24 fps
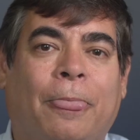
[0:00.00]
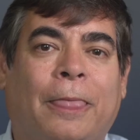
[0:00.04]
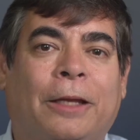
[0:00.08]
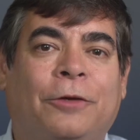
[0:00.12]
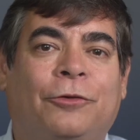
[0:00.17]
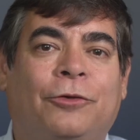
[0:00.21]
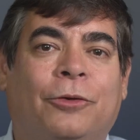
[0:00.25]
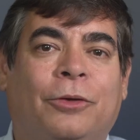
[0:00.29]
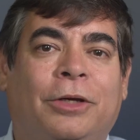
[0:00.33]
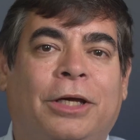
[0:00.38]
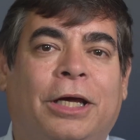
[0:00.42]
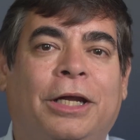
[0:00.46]

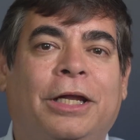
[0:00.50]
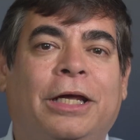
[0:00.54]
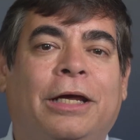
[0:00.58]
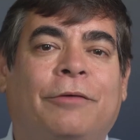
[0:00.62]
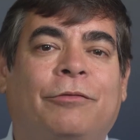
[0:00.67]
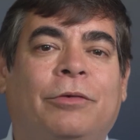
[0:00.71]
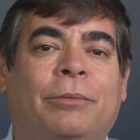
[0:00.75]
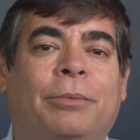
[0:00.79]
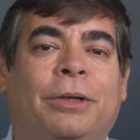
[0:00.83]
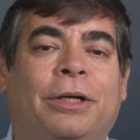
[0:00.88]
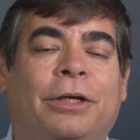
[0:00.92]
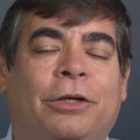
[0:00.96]
And so getting
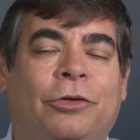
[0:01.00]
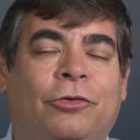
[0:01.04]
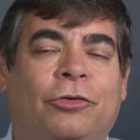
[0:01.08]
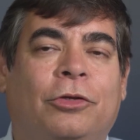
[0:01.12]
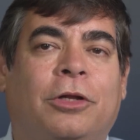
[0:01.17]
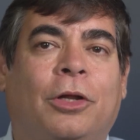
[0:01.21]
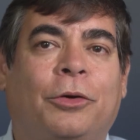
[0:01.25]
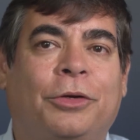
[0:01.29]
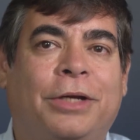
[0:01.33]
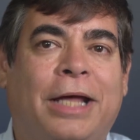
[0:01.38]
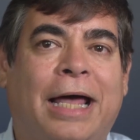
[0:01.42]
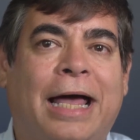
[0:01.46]
everybody to
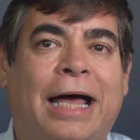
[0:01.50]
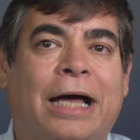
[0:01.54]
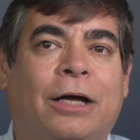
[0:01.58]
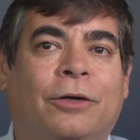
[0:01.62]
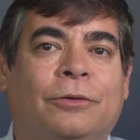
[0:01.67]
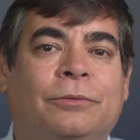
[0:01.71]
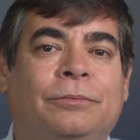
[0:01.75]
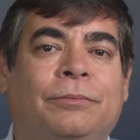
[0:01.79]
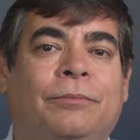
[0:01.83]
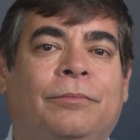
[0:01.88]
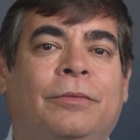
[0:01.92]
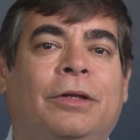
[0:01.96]
slow
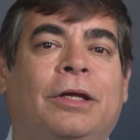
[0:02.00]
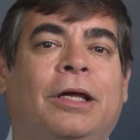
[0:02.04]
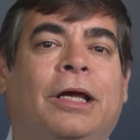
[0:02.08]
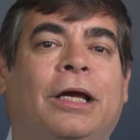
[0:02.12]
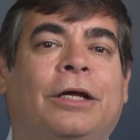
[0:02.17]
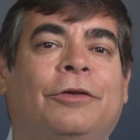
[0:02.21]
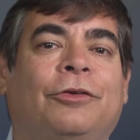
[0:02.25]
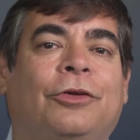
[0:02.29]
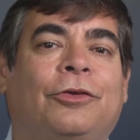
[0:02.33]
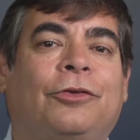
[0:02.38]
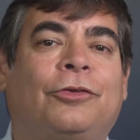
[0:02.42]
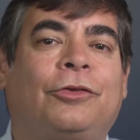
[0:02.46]
down
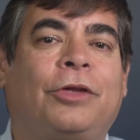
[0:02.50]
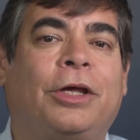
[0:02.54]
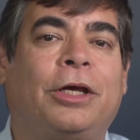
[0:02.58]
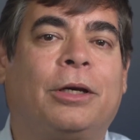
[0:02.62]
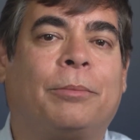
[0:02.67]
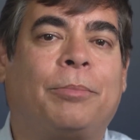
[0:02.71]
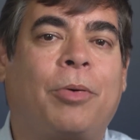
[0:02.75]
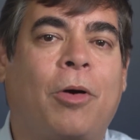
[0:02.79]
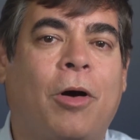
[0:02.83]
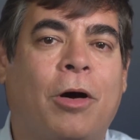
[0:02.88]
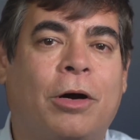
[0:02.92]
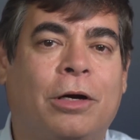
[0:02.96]
and just stay
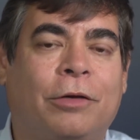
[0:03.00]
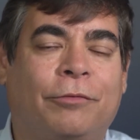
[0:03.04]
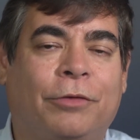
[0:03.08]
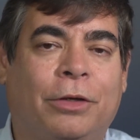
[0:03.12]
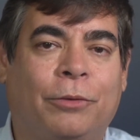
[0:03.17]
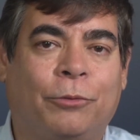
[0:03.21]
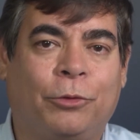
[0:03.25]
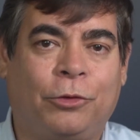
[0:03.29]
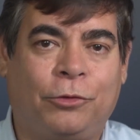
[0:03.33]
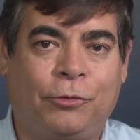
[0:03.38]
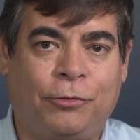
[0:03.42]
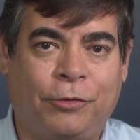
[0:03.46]
a part of
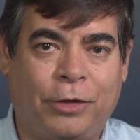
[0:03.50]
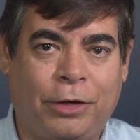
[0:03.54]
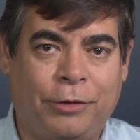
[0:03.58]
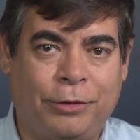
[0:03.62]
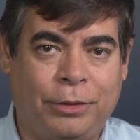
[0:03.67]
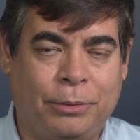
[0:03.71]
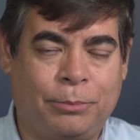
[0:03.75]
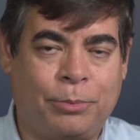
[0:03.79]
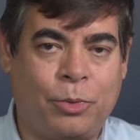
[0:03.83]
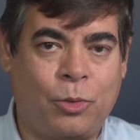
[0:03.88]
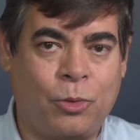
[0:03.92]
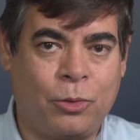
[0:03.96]
it was
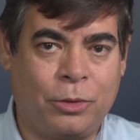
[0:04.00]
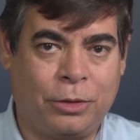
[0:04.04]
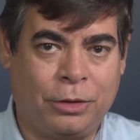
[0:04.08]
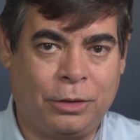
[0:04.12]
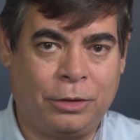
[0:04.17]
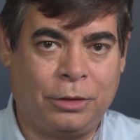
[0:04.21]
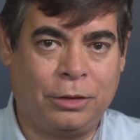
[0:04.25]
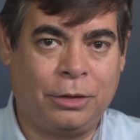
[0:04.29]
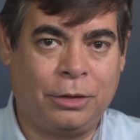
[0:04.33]
very important,